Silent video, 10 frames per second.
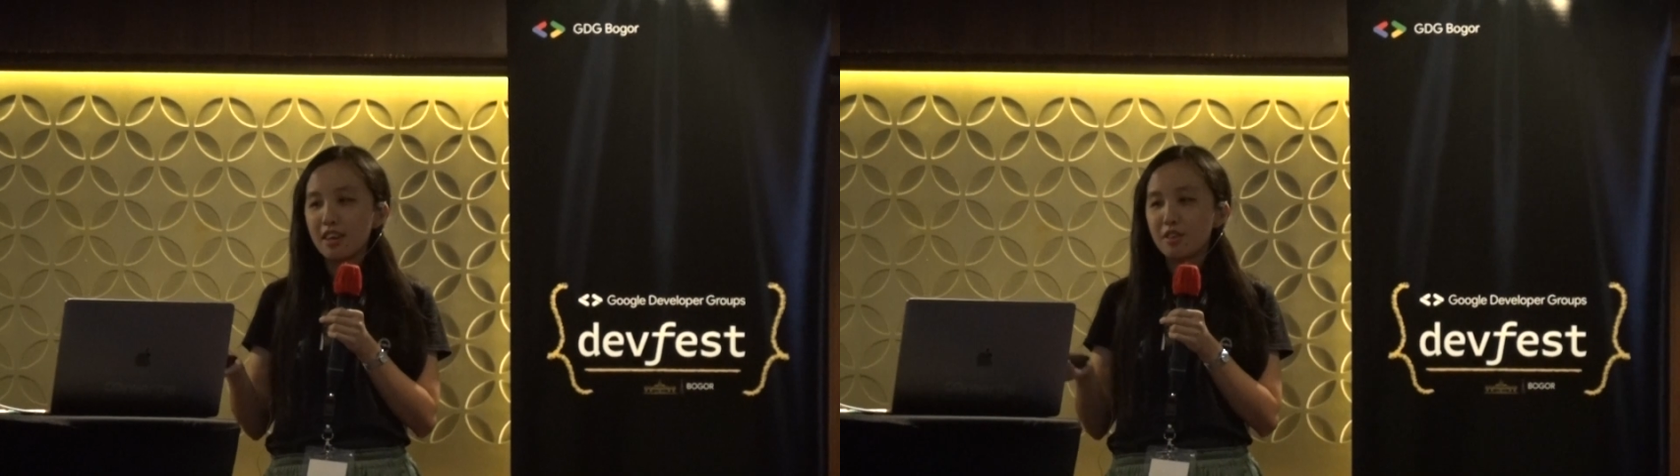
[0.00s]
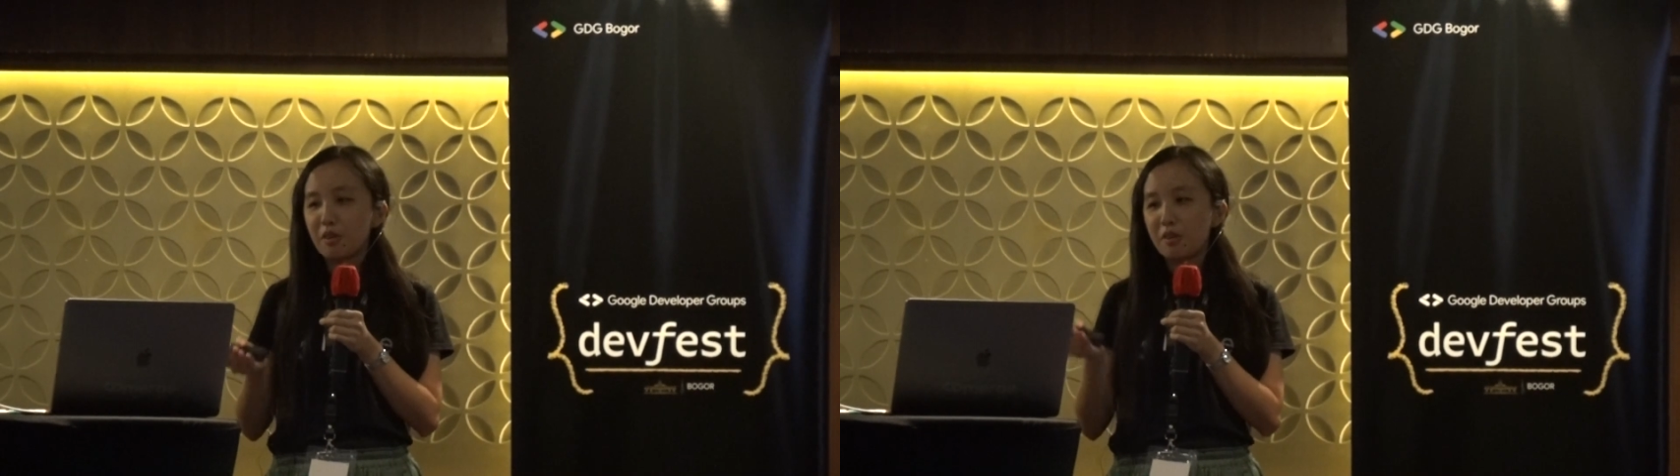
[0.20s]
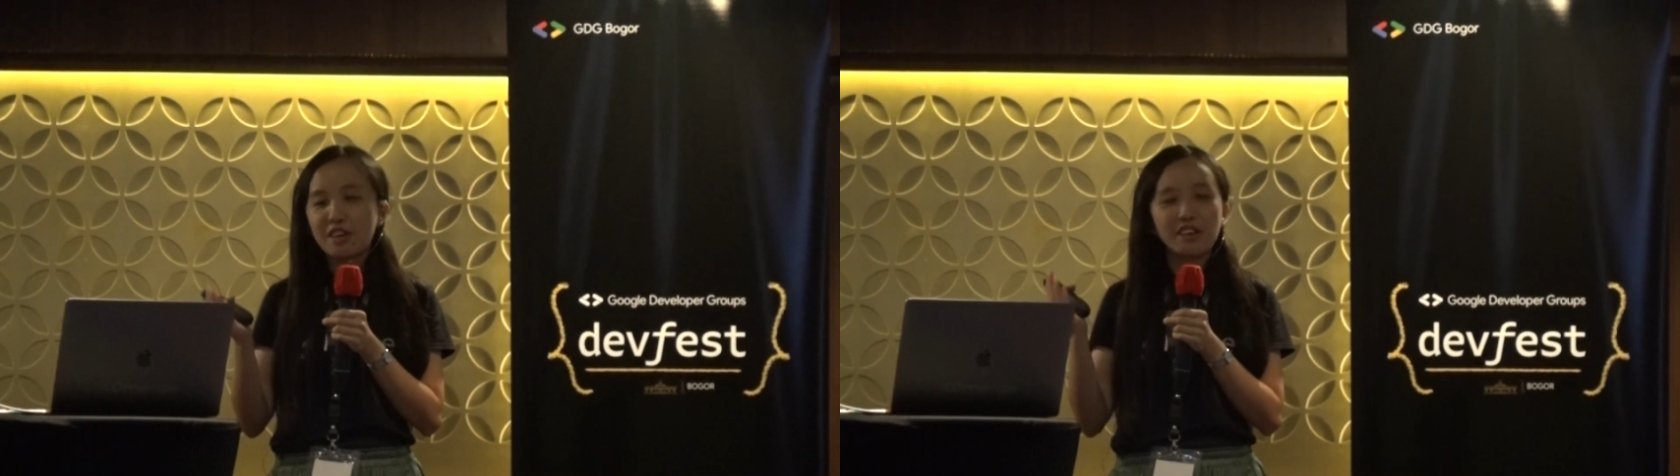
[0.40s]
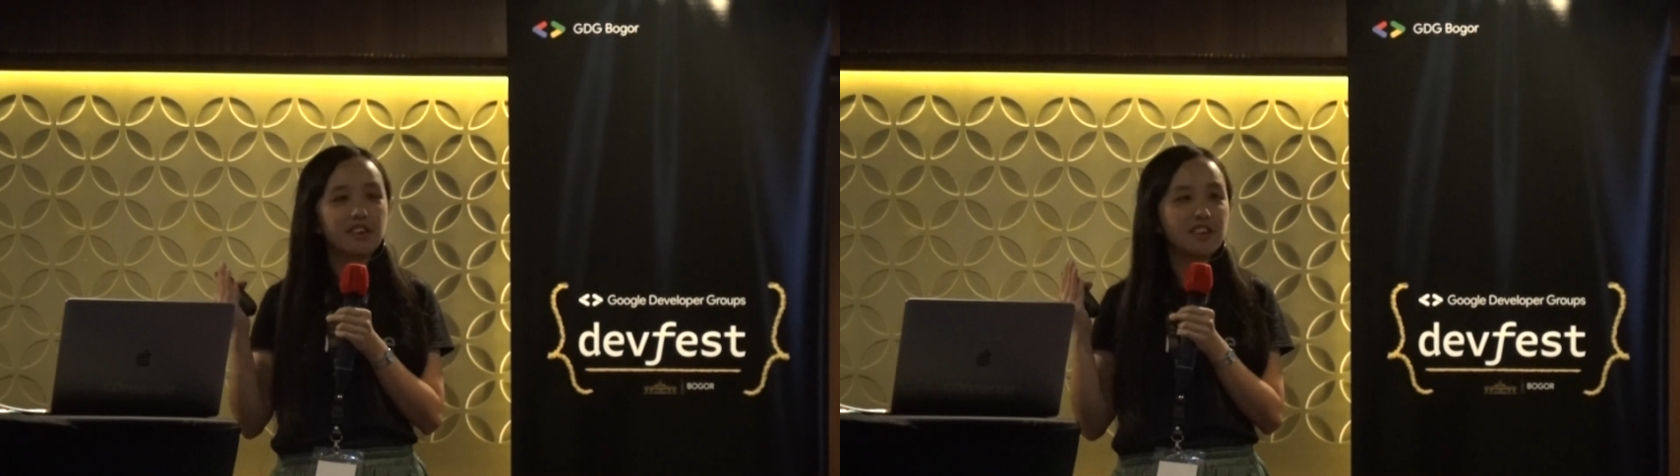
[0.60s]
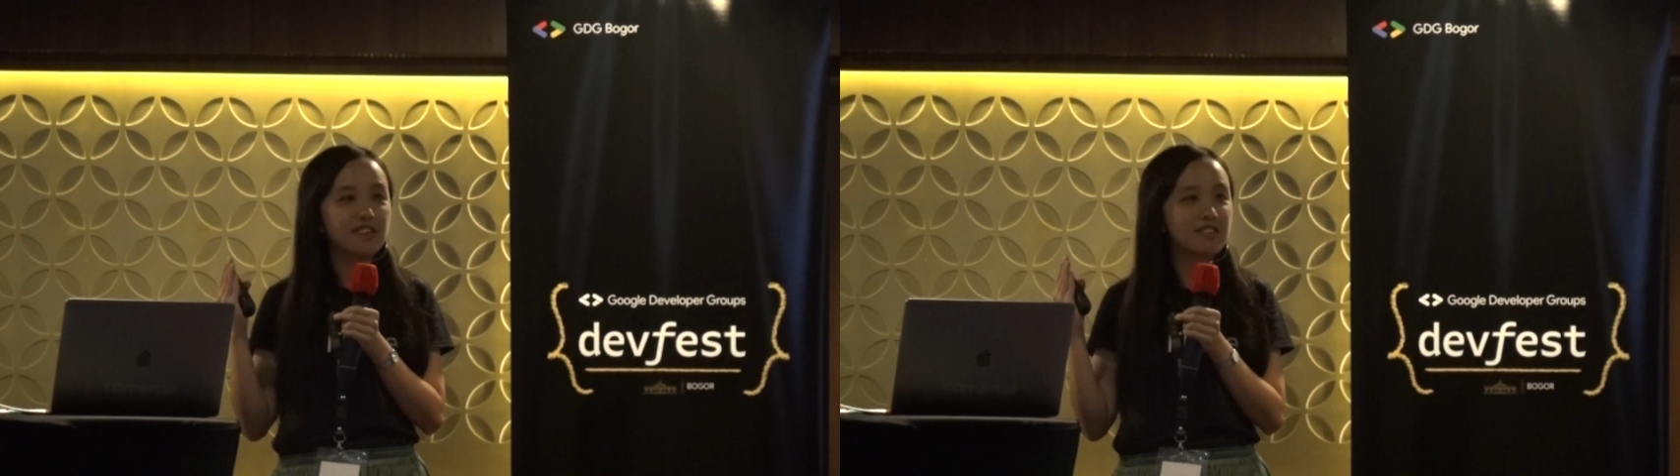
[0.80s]
So
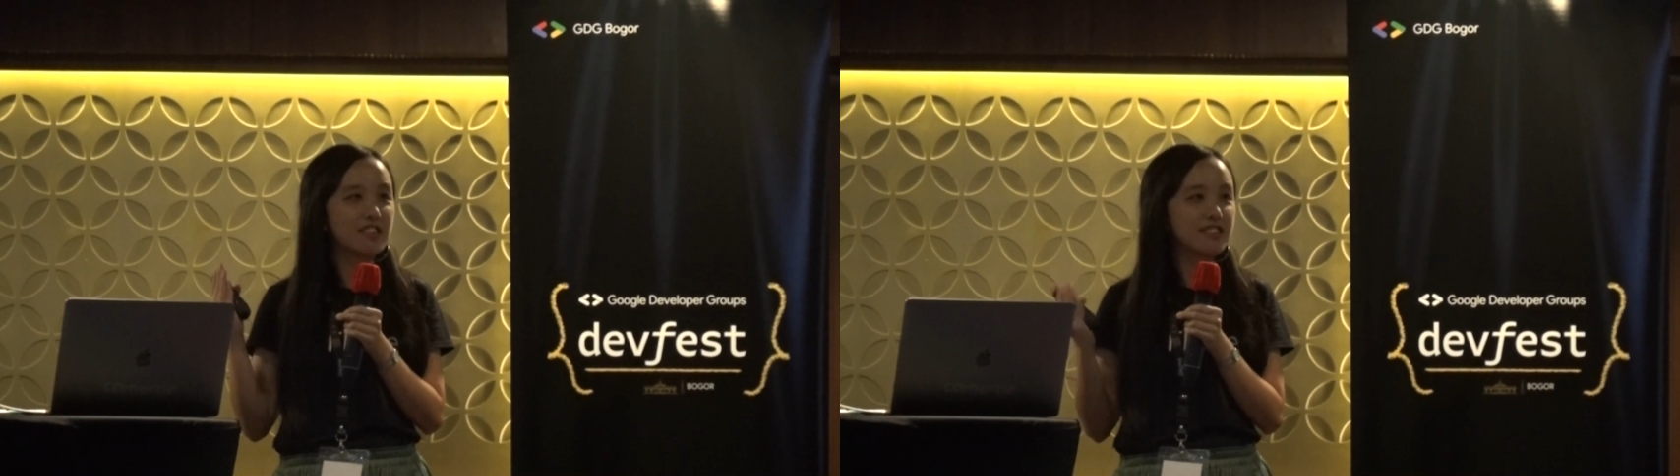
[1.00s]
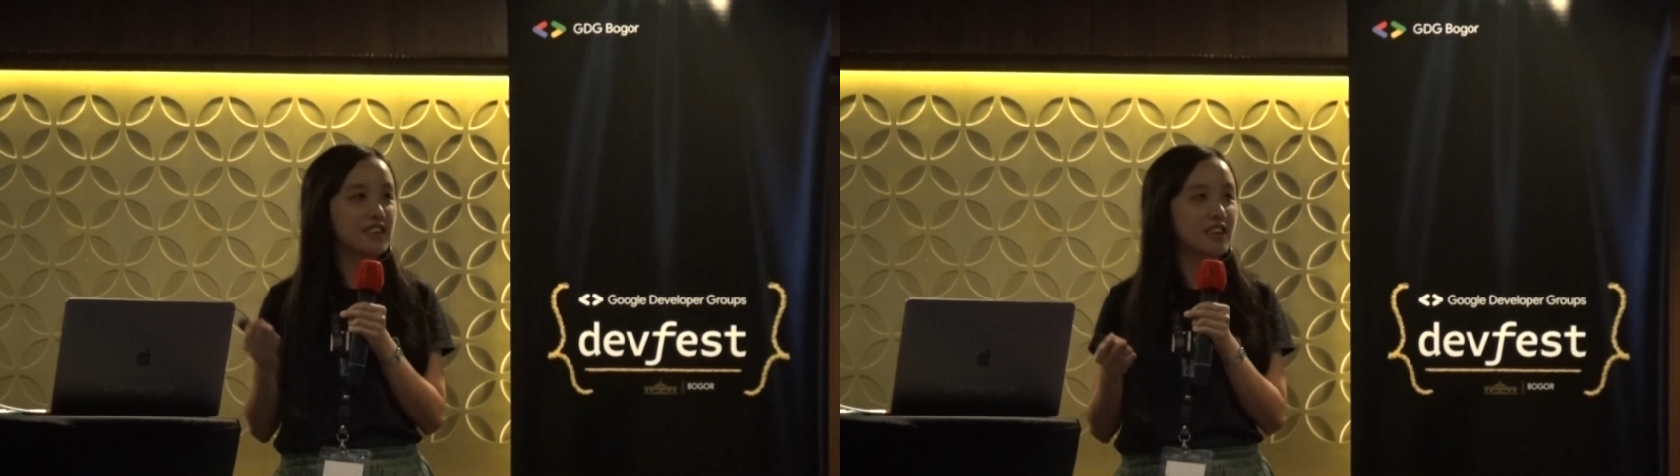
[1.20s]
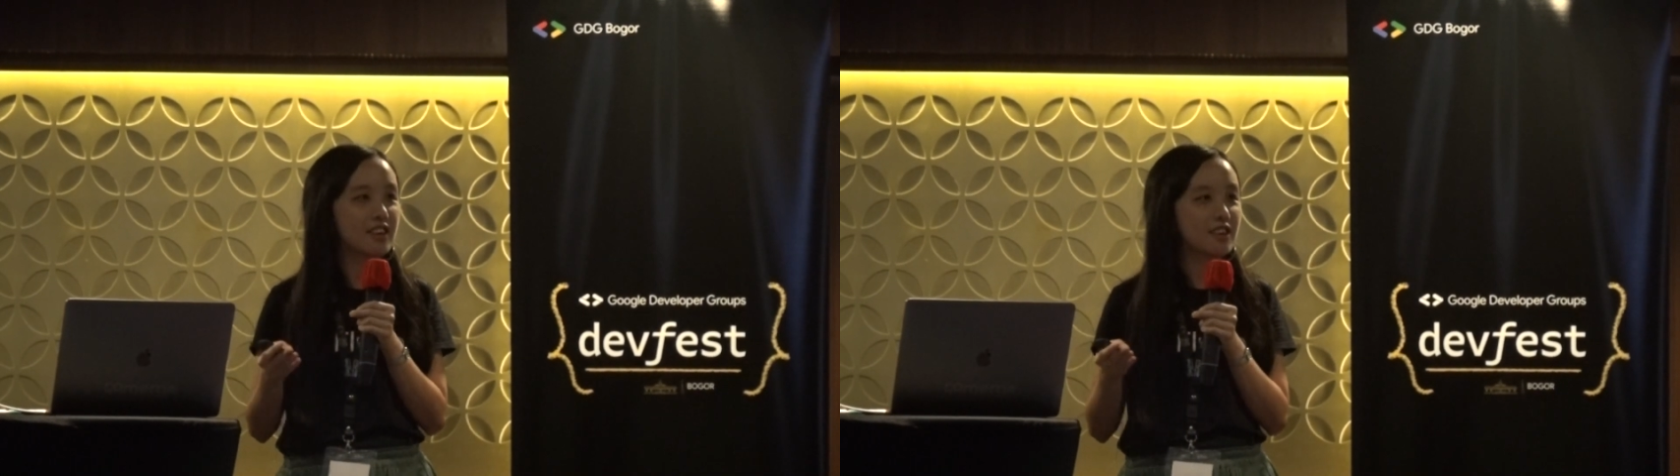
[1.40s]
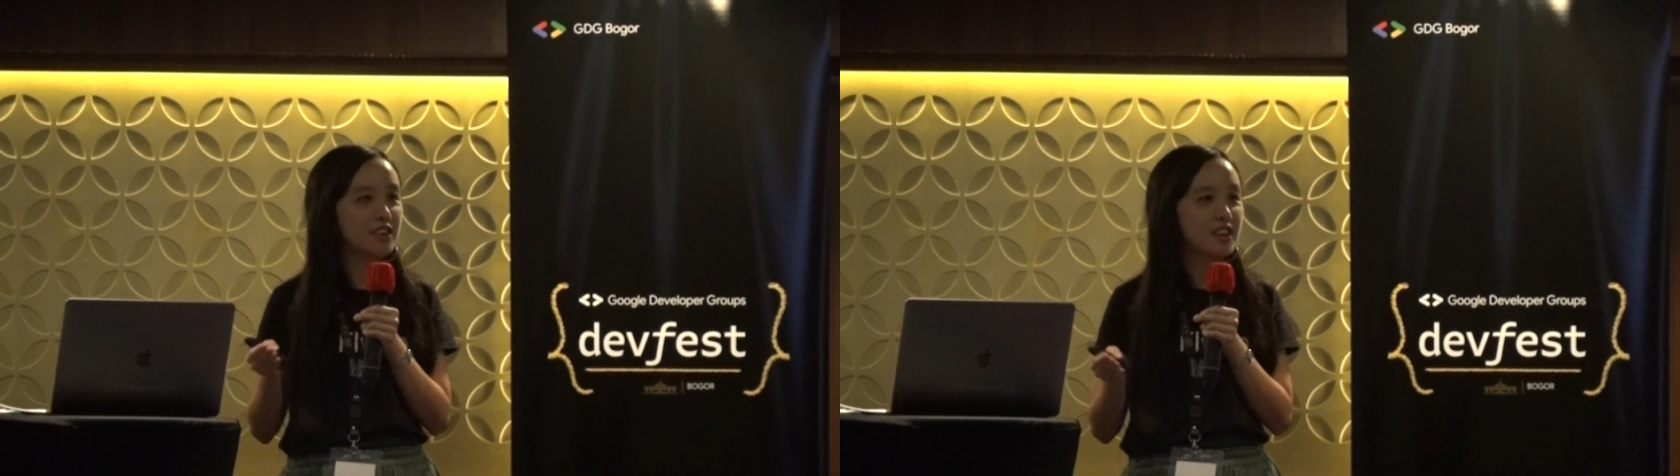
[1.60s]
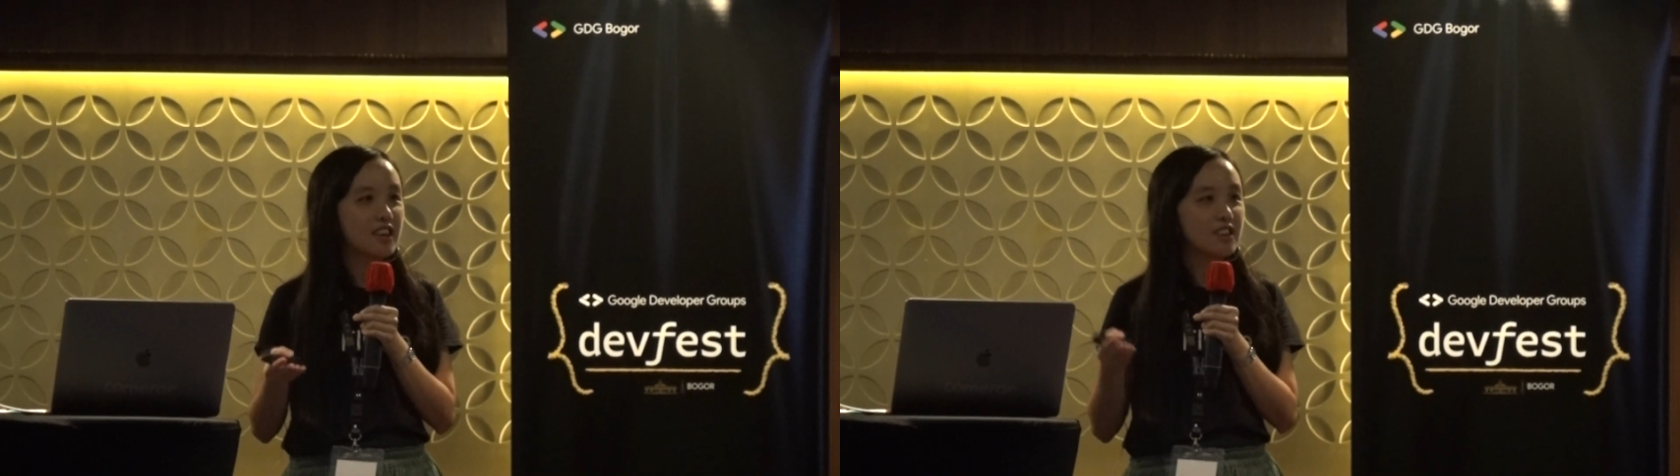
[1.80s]
here is just a